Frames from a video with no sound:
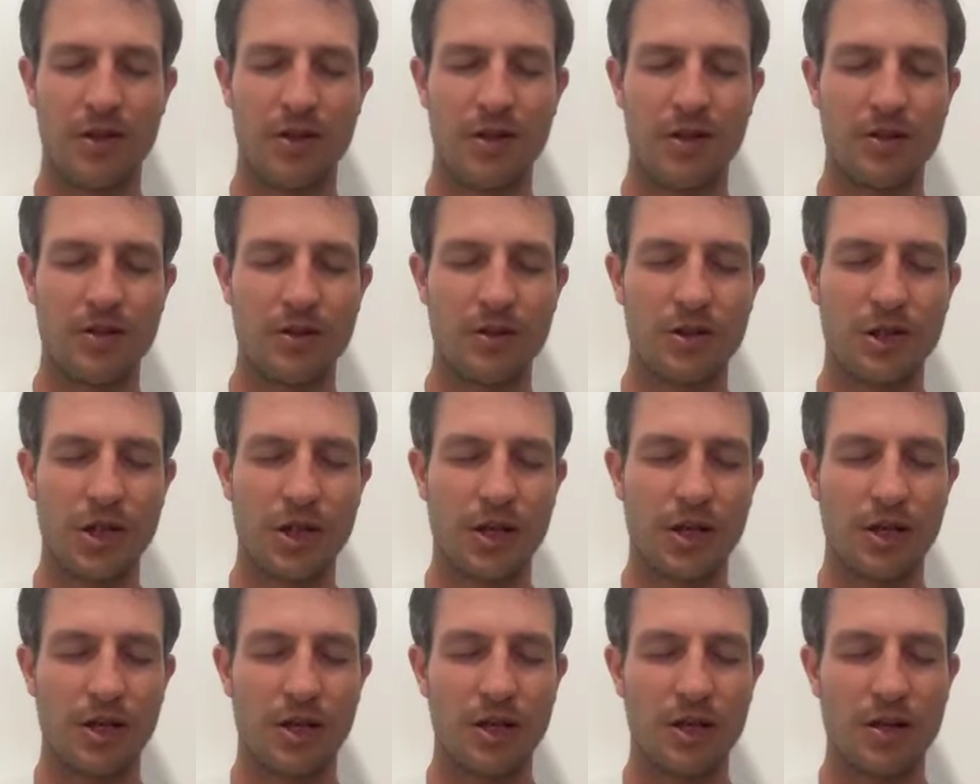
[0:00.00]
And also
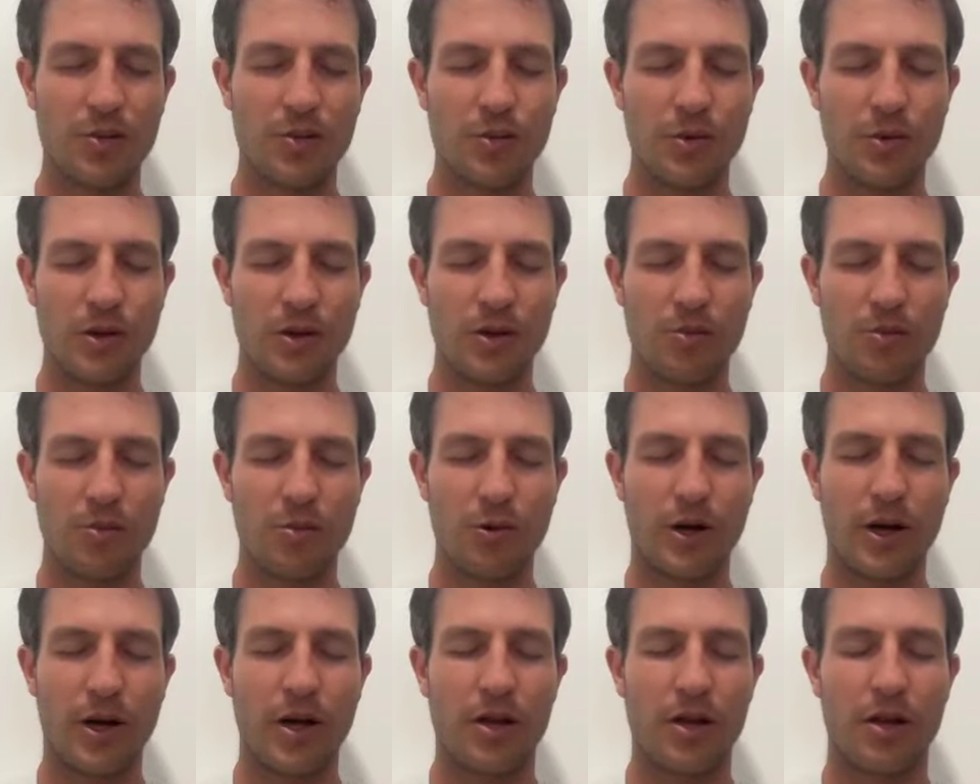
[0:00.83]
checking in with the
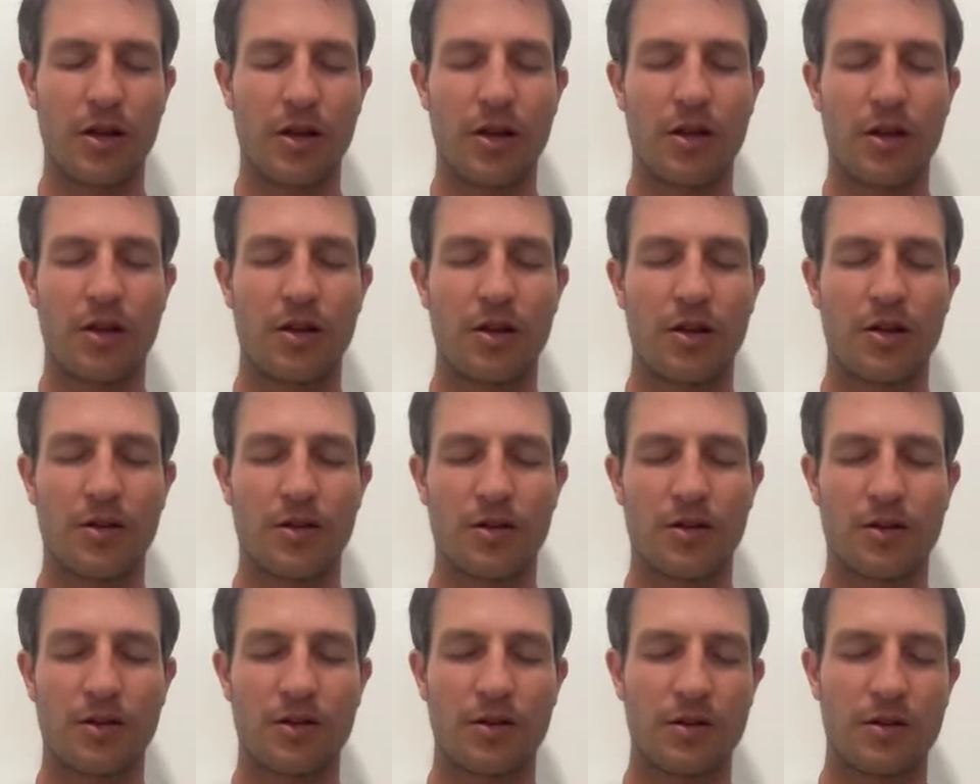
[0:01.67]
breath.
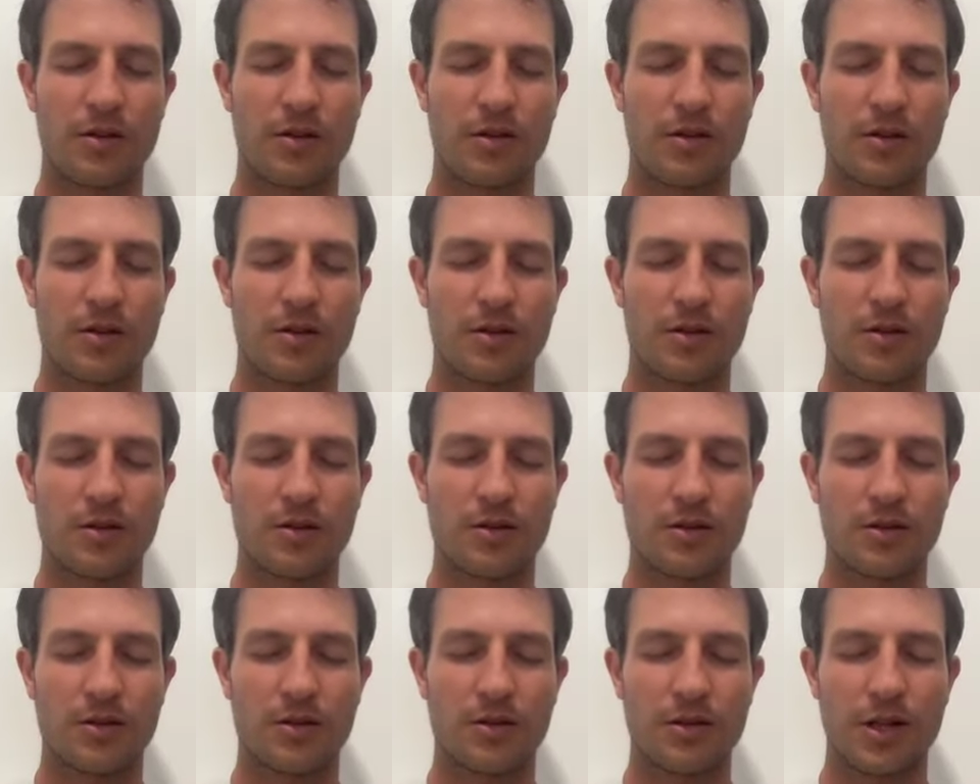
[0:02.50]

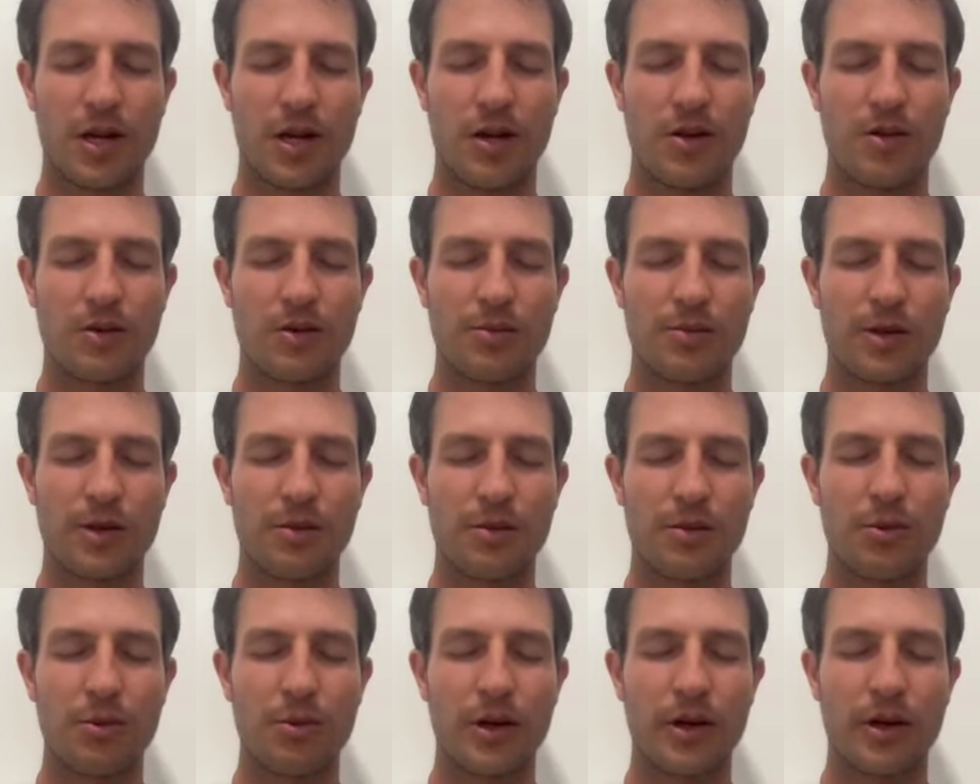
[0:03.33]
How is
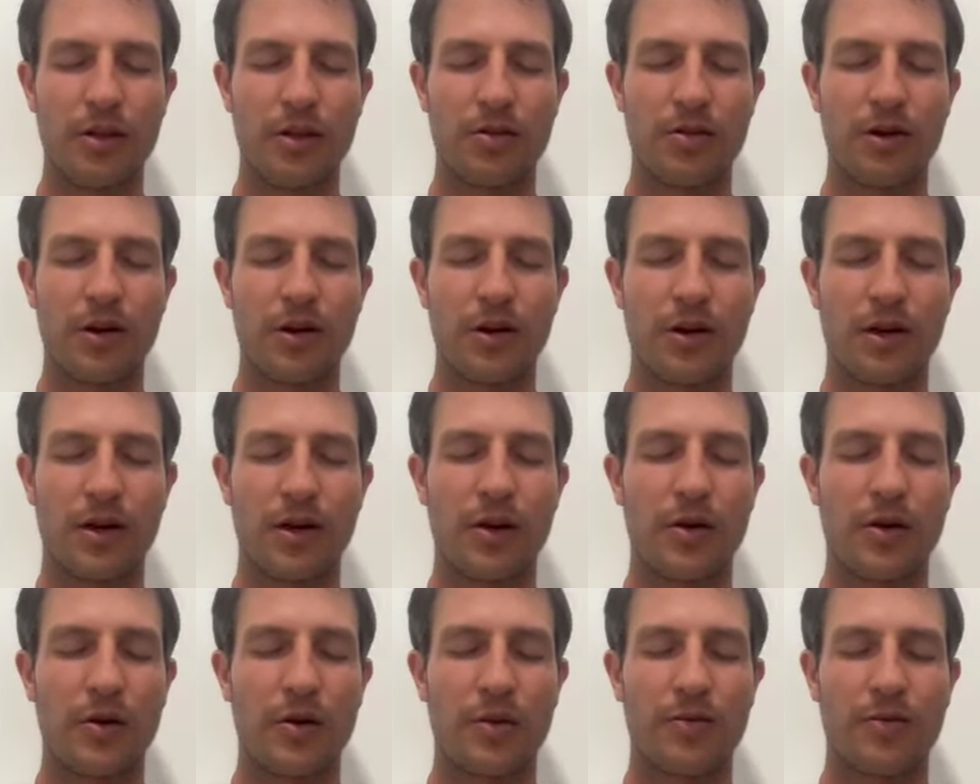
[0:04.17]
my breath right
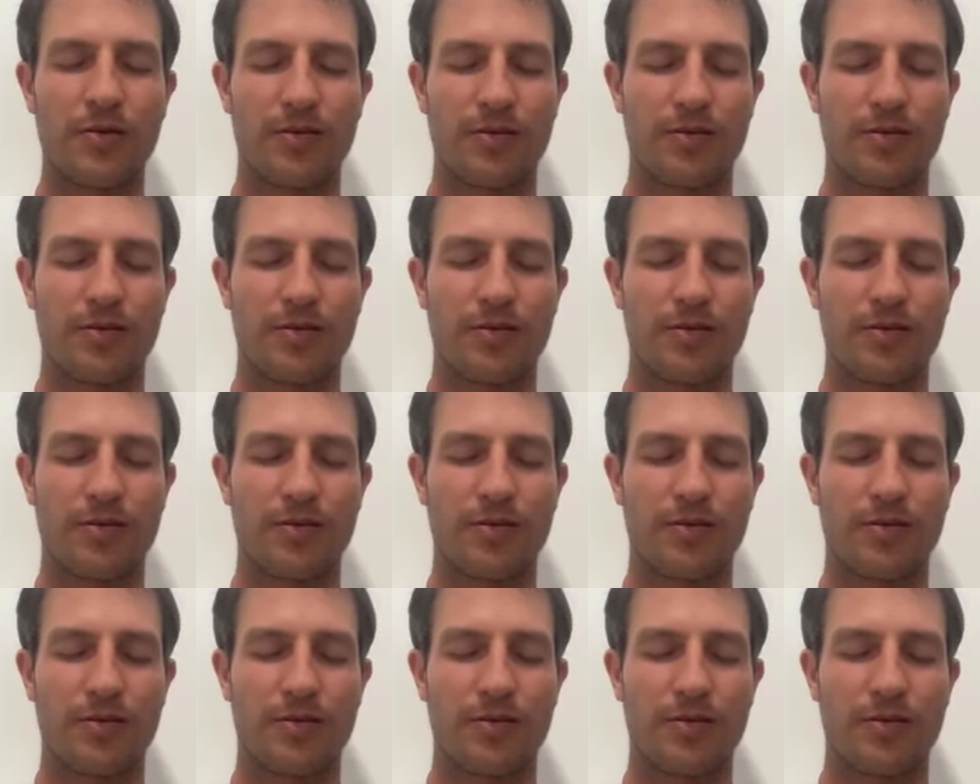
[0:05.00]
now?